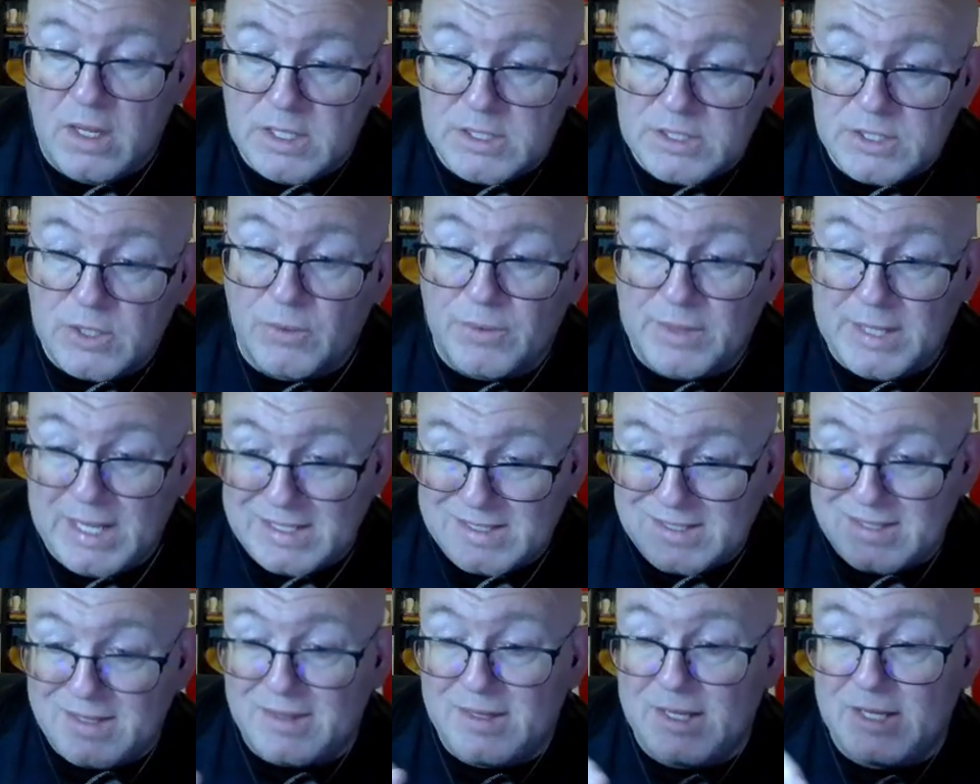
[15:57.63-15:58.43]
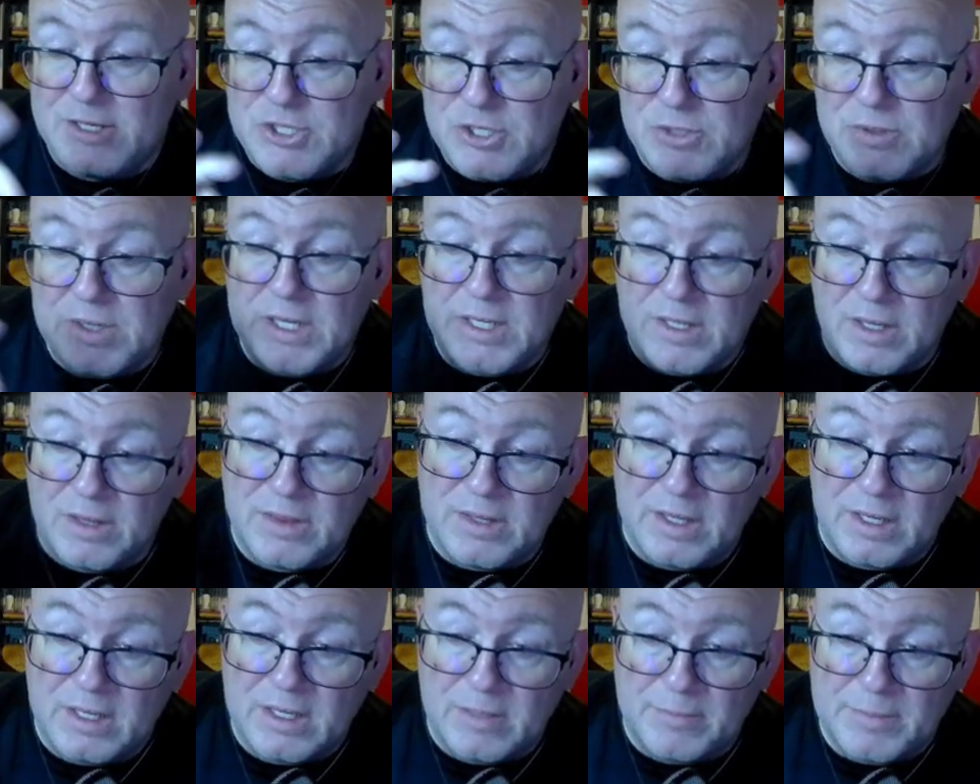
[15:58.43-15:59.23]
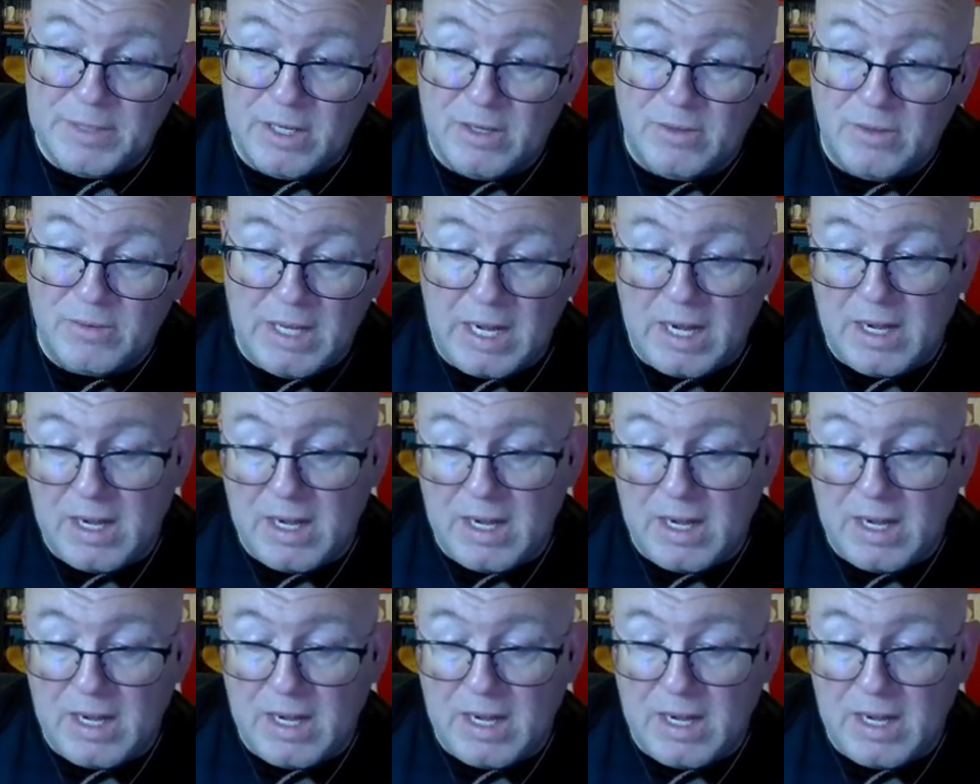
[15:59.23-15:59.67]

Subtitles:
So that's the things you need to think about.